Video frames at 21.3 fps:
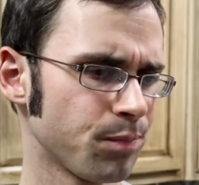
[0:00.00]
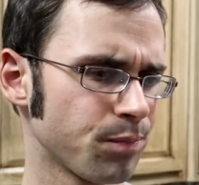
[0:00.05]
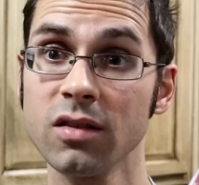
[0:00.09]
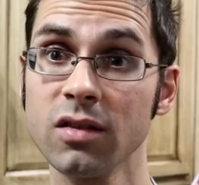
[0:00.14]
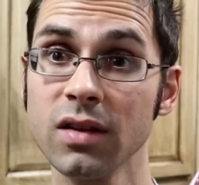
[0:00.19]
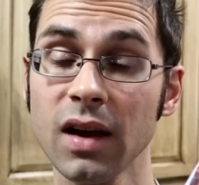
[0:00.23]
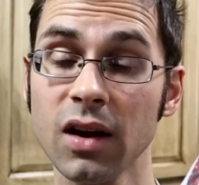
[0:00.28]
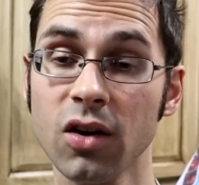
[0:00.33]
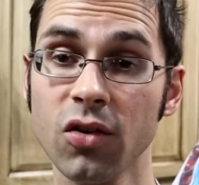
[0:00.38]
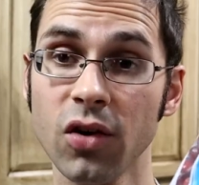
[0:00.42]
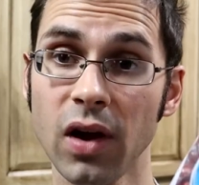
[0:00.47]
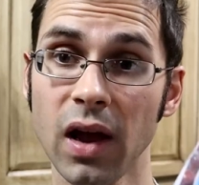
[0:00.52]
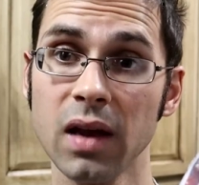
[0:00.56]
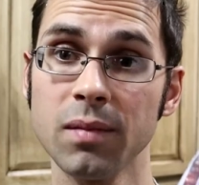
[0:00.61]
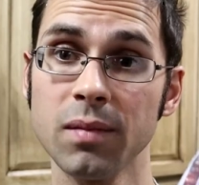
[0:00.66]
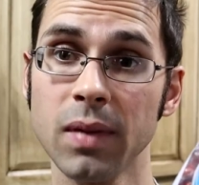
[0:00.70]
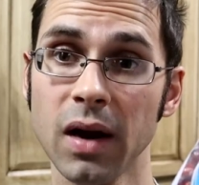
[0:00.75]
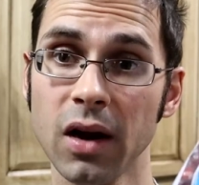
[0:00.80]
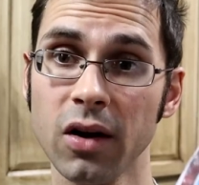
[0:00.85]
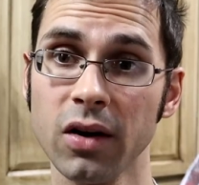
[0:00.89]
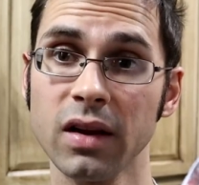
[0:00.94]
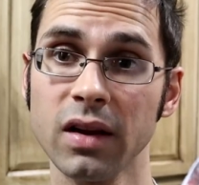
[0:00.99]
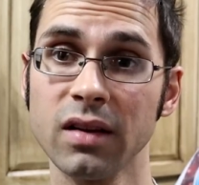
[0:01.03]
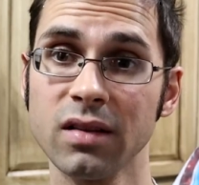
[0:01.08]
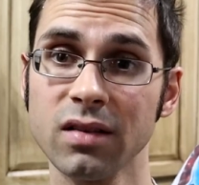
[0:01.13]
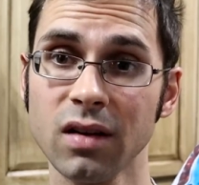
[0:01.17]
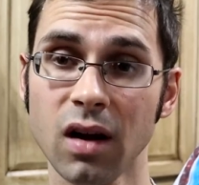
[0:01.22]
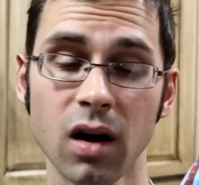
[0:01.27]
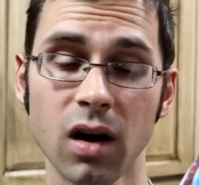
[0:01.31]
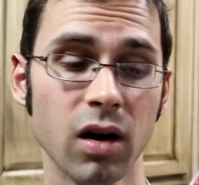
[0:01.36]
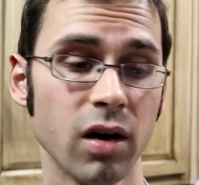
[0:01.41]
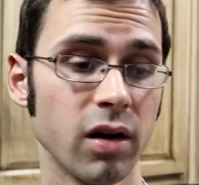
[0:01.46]
So yeah, cranberries
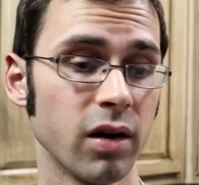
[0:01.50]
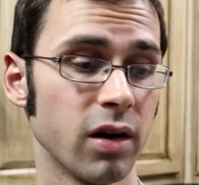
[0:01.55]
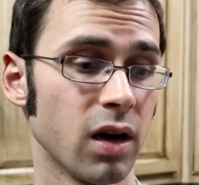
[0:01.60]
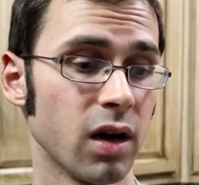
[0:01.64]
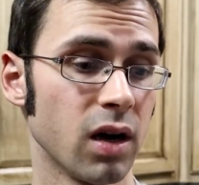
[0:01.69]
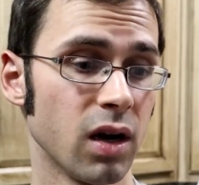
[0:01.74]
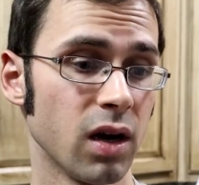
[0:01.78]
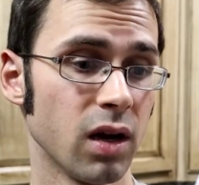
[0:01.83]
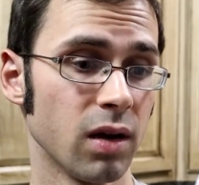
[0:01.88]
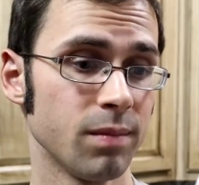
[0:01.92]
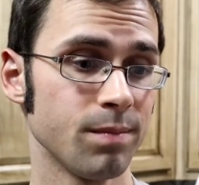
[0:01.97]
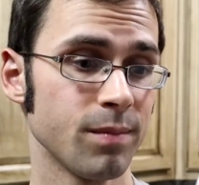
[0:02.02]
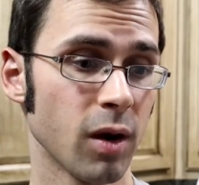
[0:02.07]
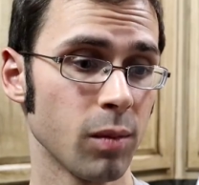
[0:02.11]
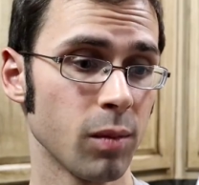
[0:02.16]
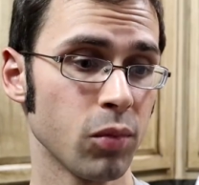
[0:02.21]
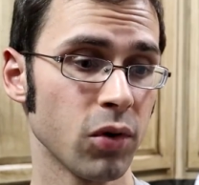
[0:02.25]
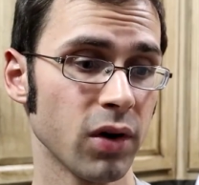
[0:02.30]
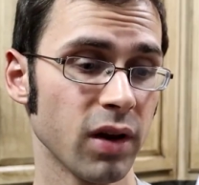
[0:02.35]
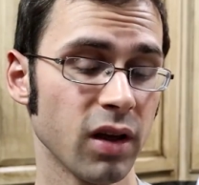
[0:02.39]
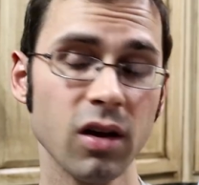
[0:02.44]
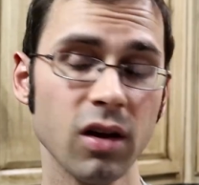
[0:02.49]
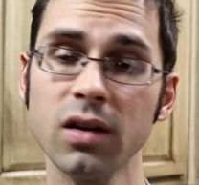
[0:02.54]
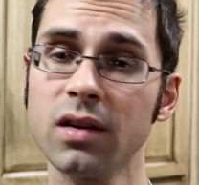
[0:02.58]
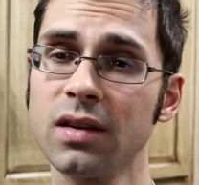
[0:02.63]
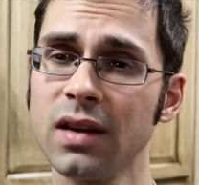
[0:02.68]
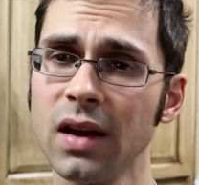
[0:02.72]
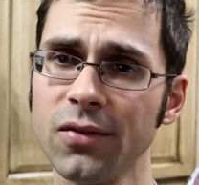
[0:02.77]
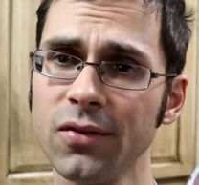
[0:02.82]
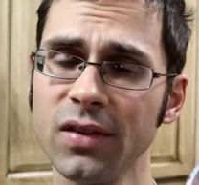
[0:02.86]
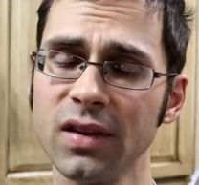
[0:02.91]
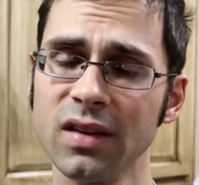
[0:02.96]
are pretty good.
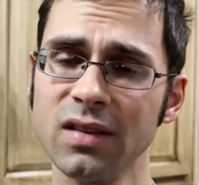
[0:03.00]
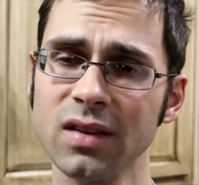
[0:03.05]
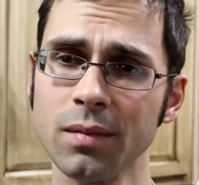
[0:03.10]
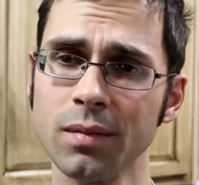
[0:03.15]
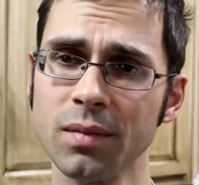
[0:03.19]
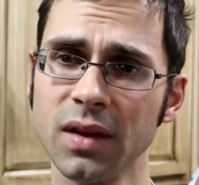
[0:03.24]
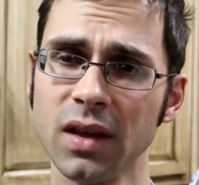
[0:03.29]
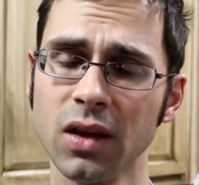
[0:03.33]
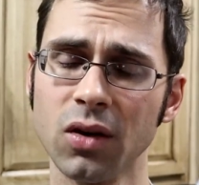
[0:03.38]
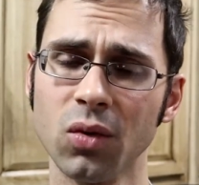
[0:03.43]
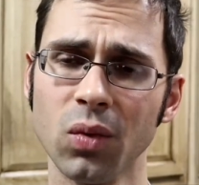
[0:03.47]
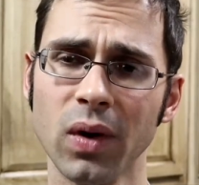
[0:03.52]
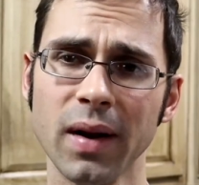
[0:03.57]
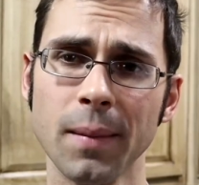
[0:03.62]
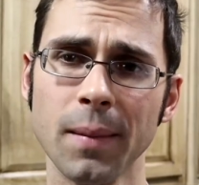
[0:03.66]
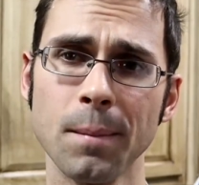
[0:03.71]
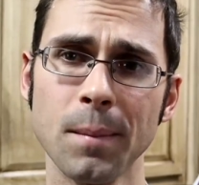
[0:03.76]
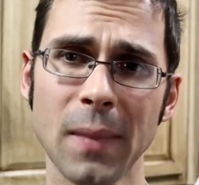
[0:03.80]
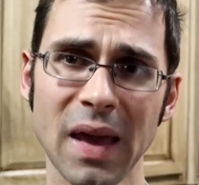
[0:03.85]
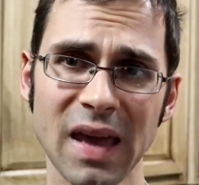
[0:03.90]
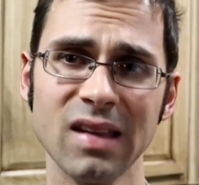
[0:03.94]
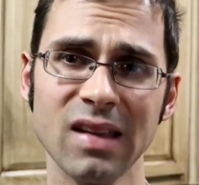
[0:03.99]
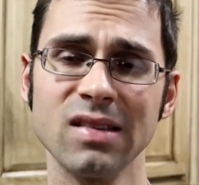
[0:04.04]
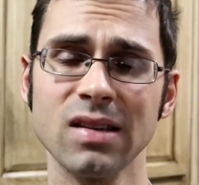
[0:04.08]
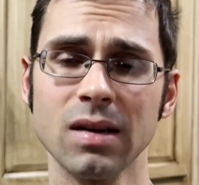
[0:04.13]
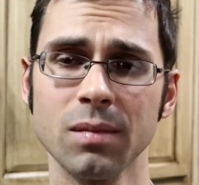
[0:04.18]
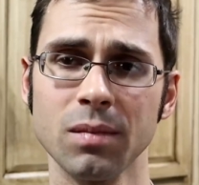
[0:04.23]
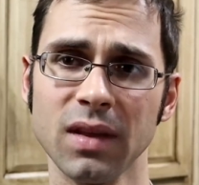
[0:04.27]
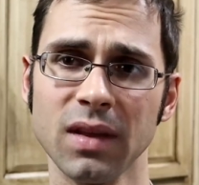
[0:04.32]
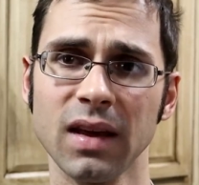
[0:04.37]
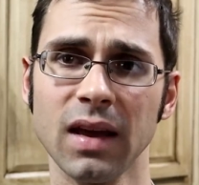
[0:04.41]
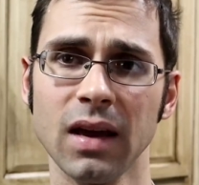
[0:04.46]
Definitely something you'd want to make
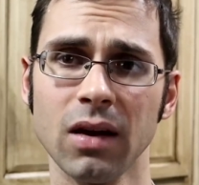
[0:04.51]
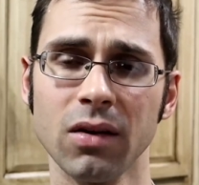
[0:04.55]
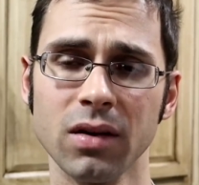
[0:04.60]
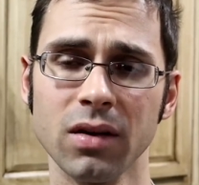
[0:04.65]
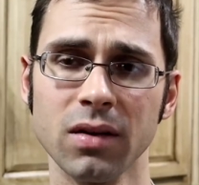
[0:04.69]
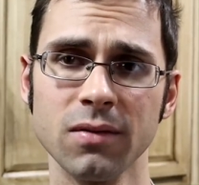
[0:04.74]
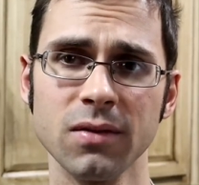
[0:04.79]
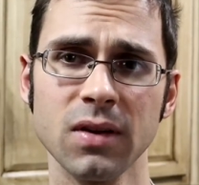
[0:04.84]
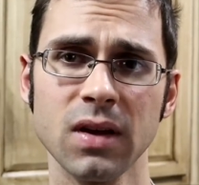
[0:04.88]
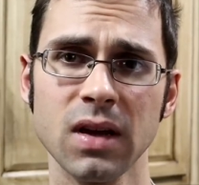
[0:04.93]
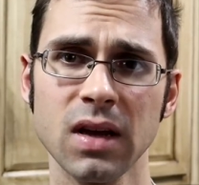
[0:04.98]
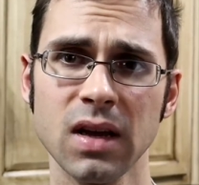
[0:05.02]
something out of.